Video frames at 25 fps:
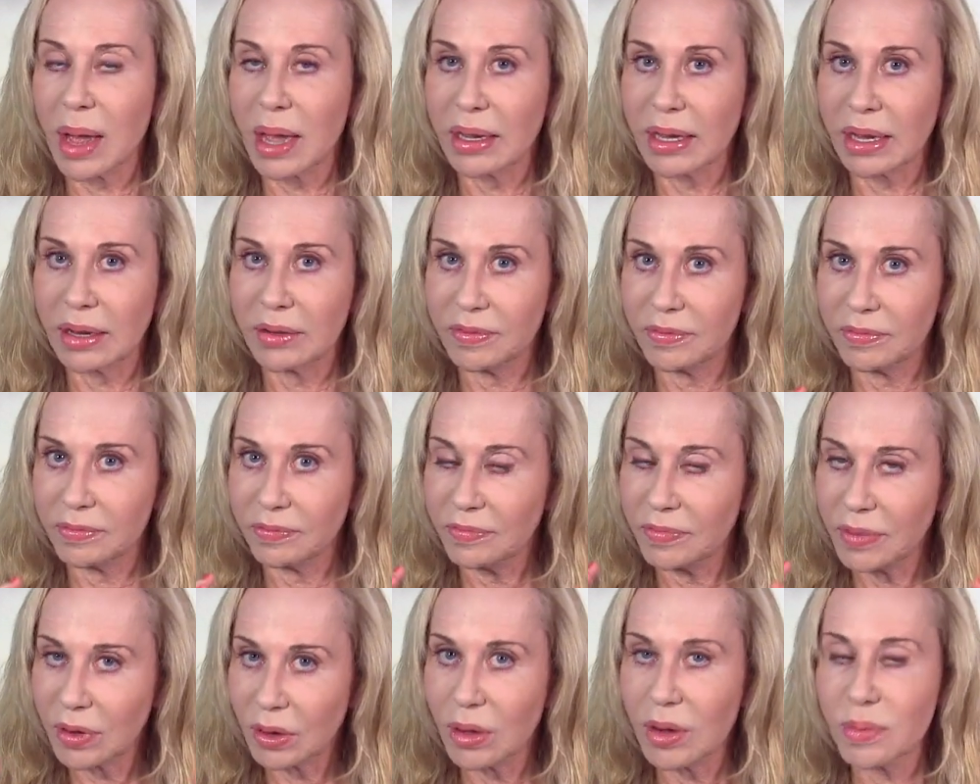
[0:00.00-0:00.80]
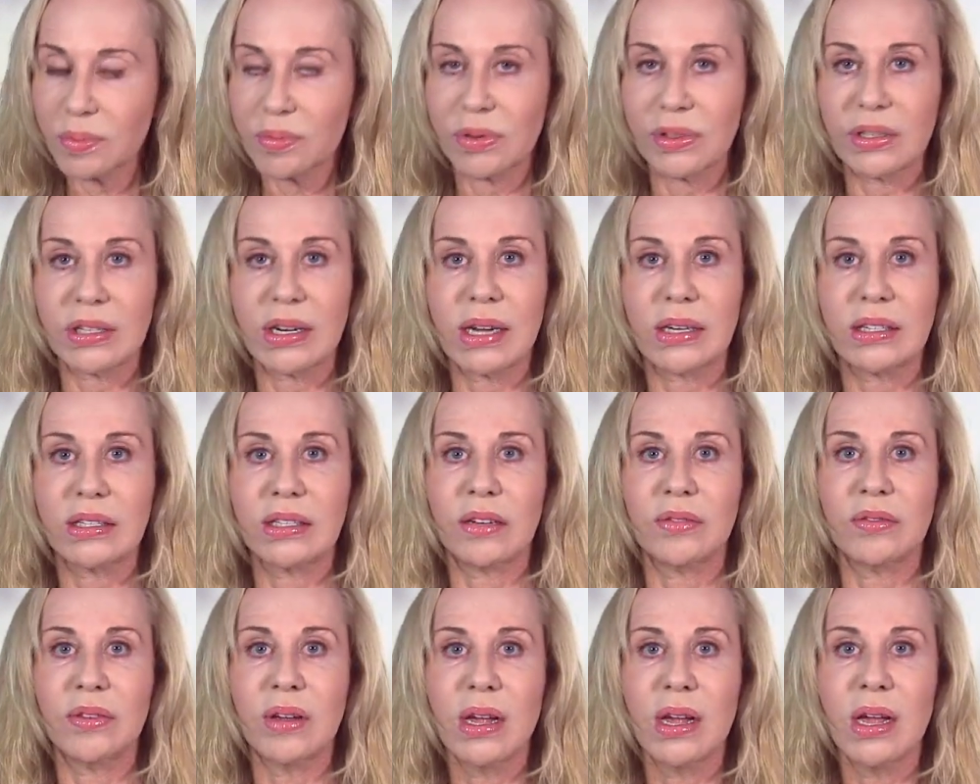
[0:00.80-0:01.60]
I get very
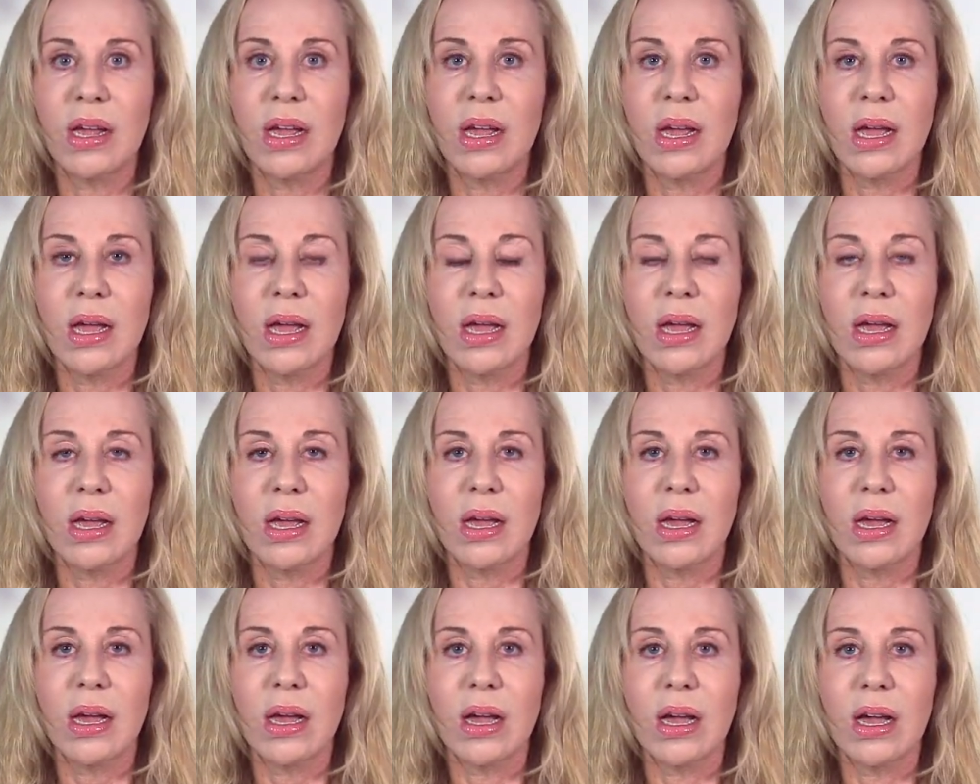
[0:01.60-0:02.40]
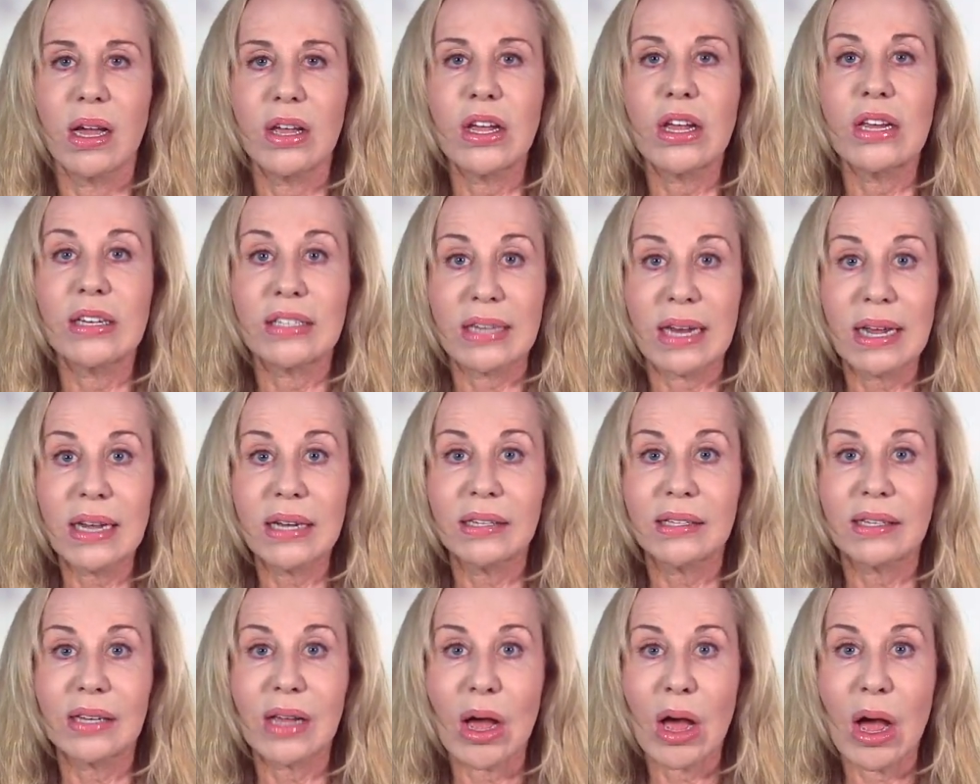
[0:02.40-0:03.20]
protective. It
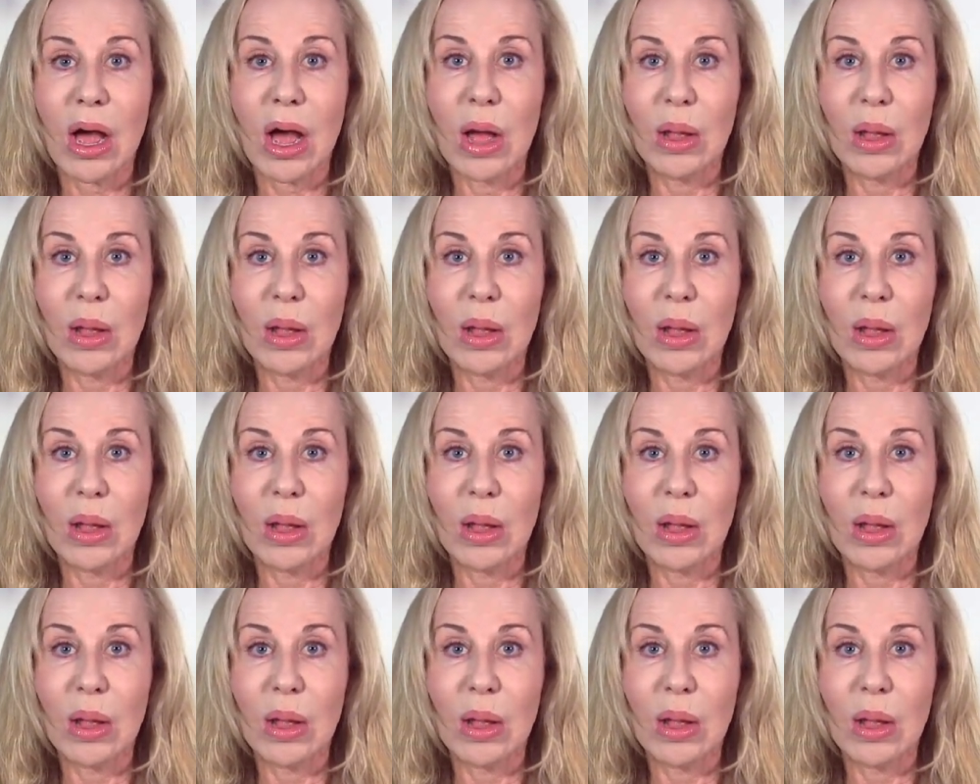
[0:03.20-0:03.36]
takes